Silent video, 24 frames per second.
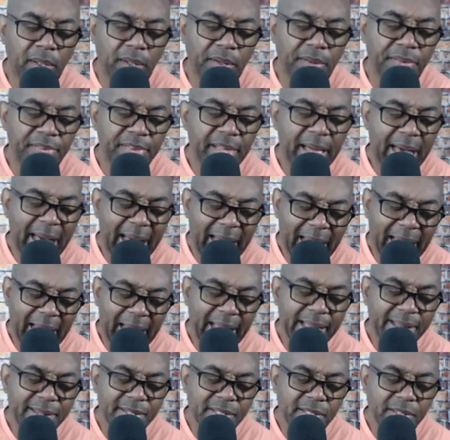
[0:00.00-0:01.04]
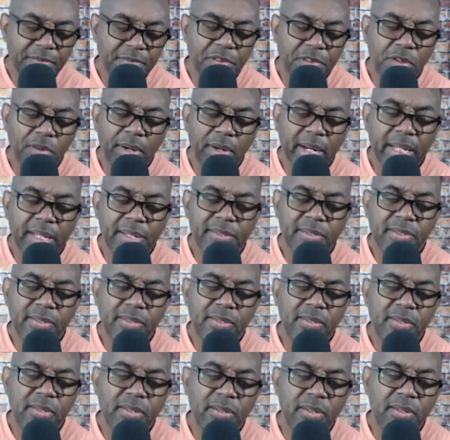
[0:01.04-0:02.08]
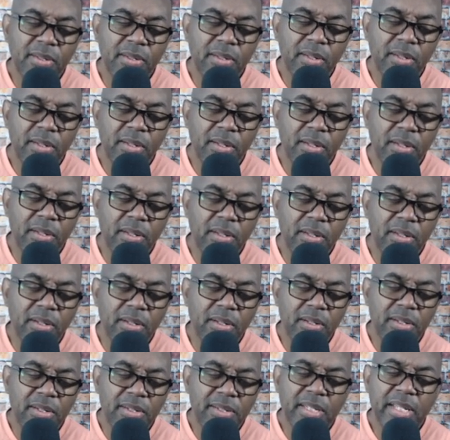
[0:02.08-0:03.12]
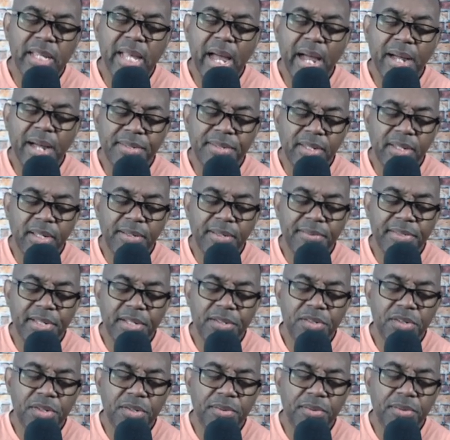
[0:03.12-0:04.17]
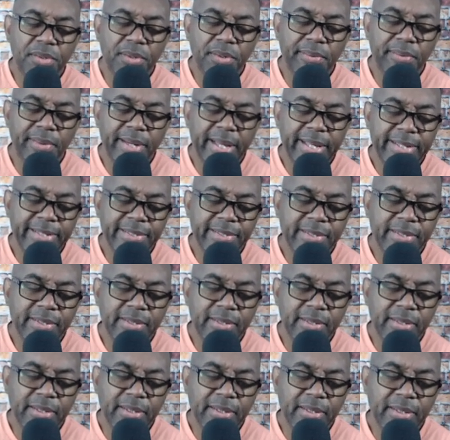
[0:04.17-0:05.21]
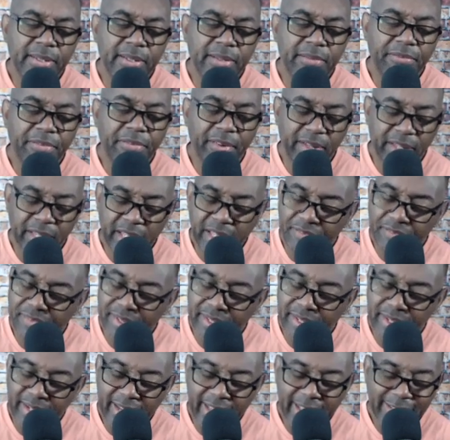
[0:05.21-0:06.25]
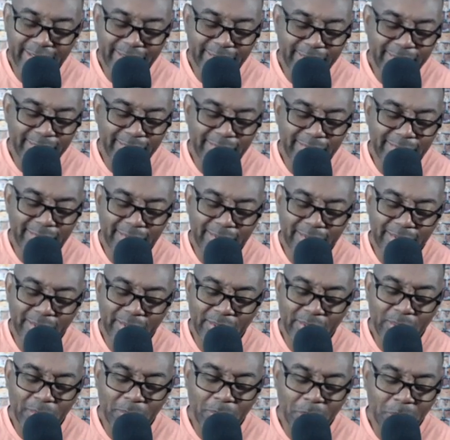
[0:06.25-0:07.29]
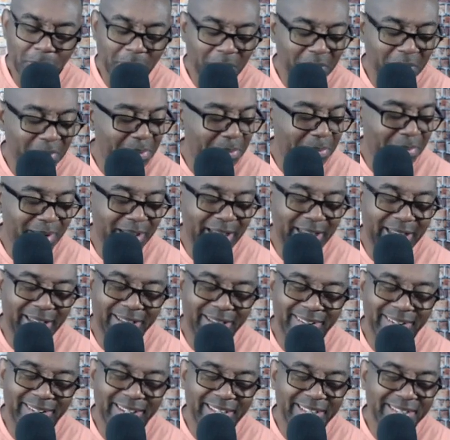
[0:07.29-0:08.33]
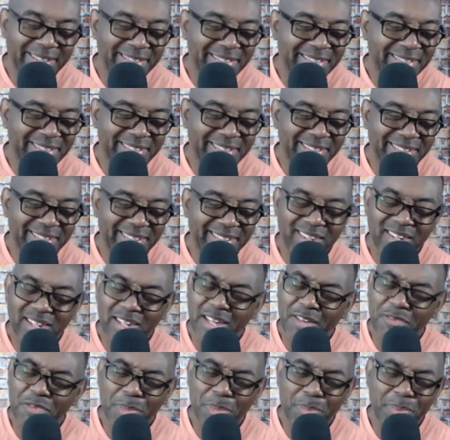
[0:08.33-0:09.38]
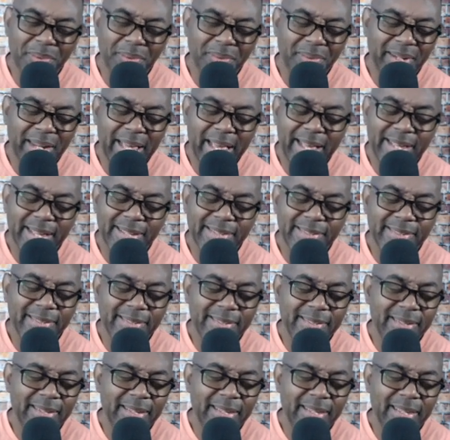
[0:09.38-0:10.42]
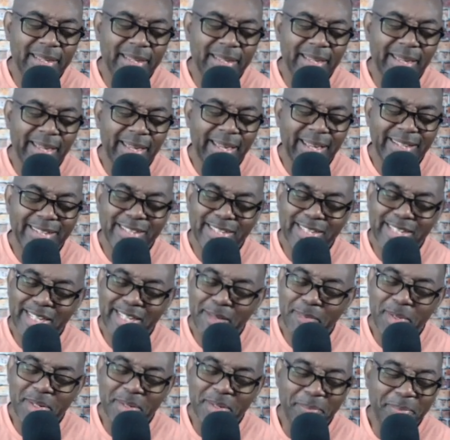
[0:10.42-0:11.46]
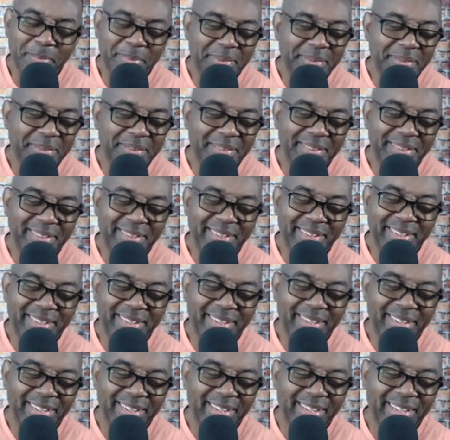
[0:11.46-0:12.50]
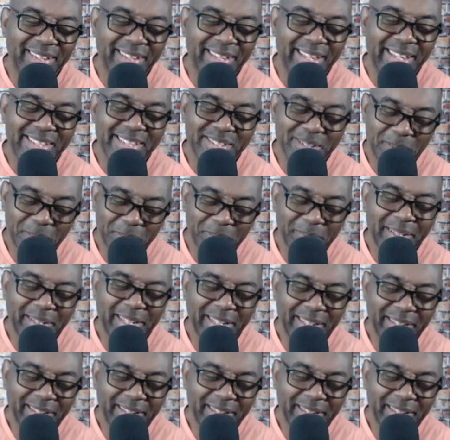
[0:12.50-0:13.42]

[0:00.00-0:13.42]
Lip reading: the eyes of grace, to see ourselves as you do, as forgiven, as worthwhile, as lovable, as acceptable, as holy,